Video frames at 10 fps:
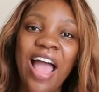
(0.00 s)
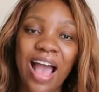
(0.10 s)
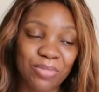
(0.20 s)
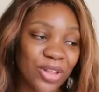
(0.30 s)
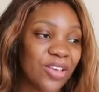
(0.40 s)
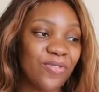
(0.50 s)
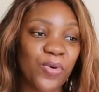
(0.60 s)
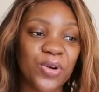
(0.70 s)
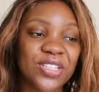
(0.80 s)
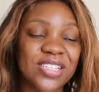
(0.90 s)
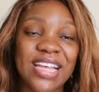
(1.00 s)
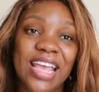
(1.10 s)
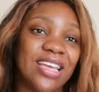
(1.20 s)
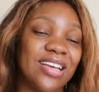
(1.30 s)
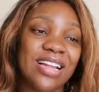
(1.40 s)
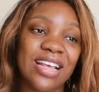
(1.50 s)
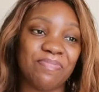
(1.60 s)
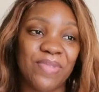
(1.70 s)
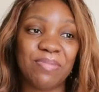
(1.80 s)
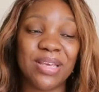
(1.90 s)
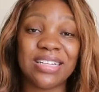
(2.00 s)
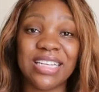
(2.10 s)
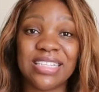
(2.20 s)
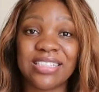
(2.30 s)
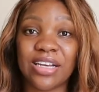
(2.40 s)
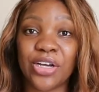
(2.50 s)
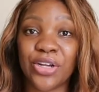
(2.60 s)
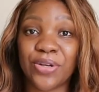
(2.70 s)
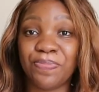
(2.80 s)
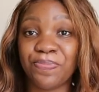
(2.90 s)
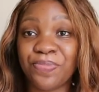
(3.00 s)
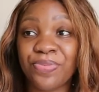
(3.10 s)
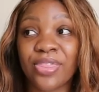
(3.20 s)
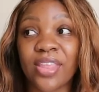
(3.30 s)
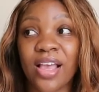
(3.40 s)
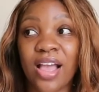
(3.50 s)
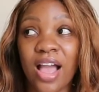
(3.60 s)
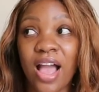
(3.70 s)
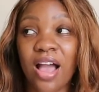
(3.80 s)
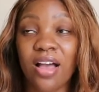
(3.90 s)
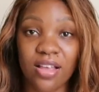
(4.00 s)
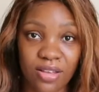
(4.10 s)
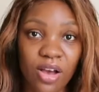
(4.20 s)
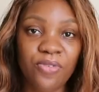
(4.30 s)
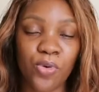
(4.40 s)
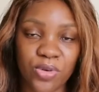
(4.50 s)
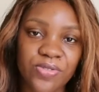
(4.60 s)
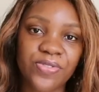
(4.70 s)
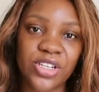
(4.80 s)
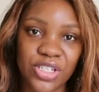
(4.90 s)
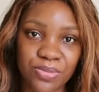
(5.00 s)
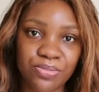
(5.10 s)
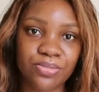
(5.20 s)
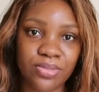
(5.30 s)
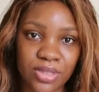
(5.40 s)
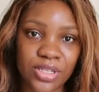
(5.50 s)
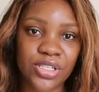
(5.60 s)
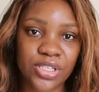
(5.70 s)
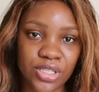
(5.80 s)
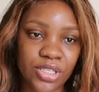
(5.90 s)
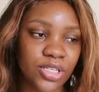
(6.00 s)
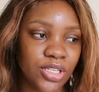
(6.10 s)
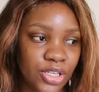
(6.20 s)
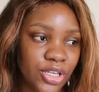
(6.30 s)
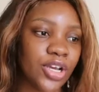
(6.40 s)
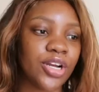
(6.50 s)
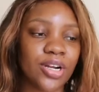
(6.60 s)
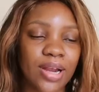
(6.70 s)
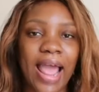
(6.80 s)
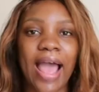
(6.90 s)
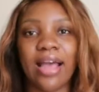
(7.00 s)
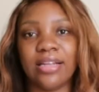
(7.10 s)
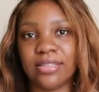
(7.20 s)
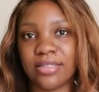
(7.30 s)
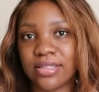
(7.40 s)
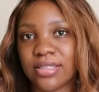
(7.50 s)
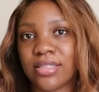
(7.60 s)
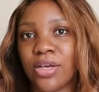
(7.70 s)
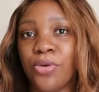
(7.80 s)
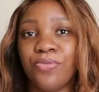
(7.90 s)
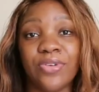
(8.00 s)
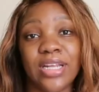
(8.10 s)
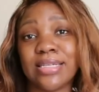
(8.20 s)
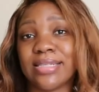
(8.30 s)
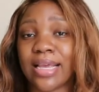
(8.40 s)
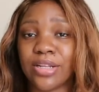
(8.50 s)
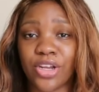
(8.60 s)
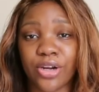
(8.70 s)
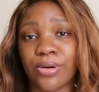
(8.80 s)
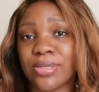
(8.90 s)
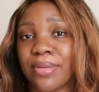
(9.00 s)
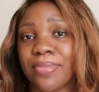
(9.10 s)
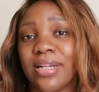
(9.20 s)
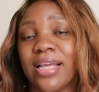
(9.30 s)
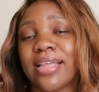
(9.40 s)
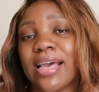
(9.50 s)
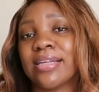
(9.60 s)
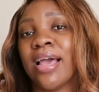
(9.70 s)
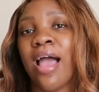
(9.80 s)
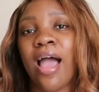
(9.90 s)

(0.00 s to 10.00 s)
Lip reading: I'm looking forward to staying here, like maybe at least of course finish this year and hopefully a second year or something like that.